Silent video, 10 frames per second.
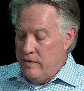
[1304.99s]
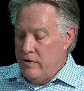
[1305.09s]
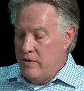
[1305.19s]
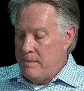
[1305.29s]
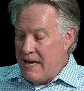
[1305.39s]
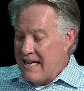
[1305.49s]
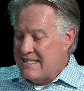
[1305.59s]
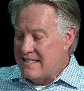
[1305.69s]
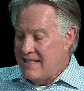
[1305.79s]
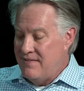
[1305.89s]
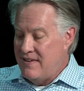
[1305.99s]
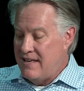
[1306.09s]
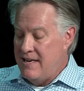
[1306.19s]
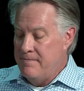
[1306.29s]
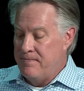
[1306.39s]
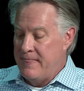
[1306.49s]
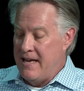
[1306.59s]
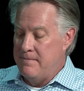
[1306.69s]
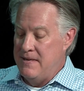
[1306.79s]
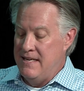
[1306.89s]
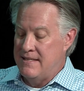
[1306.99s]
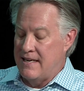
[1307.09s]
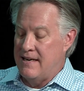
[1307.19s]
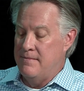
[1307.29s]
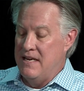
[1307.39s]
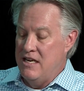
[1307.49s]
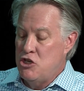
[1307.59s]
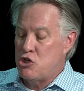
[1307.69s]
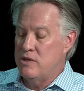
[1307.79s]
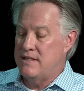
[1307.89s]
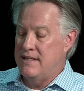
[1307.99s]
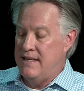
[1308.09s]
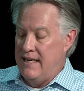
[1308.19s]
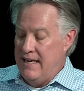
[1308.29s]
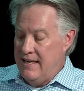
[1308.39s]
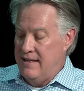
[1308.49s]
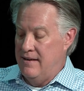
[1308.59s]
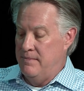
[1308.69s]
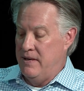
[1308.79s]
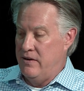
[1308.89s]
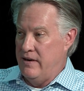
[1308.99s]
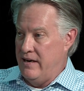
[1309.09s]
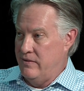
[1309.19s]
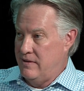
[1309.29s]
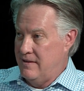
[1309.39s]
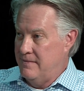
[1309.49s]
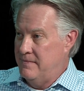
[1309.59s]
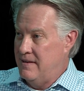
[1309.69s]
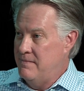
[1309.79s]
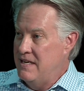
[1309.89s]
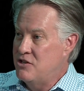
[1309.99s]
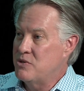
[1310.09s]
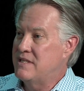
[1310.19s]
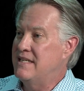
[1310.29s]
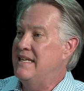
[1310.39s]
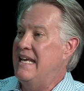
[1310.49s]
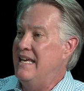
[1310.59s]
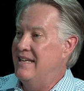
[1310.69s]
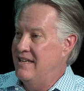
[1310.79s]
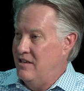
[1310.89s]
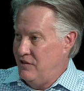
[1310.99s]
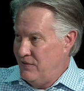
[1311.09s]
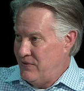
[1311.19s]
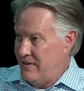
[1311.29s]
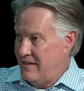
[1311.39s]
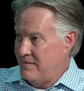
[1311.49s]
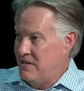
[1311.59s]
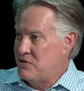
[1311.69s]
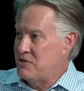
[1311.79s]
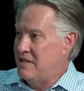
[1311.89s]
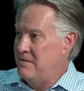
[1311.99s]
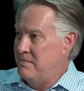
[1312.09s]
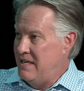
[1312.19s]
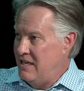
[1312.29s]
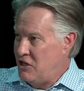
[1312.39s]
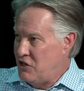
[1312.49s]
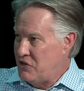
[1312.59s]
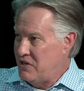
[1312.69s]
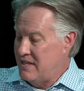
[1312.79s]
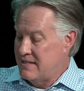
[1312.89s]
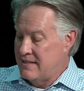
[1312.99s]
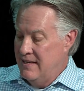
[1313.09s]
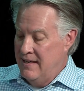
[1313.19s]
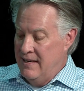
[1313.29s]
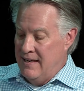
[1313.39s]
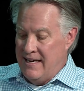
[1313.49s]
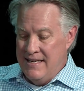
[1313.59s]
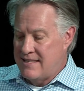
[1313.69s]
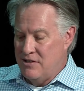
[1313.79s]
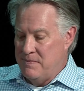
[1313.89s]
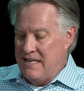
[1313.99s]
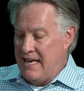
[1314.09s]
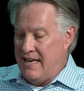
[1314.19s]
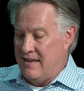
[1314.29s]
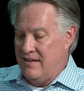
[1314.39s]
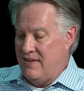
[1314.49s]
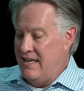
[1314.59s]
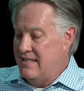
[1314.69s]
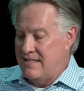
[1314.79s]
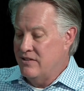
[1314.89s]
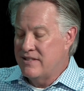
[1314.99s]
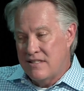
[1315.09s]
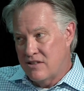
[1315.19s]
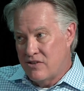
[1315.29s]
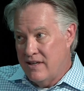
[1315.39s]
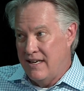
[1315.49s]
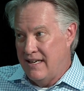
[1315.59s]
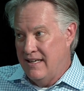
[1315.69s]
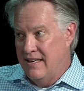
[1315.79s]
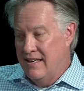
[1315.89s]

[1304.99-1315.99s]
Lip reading: You know, the positivity, that means that I'm interested in a better outcome. I'm interested in learning. I'm interested in being curious. I can still be negative. I can still disagree.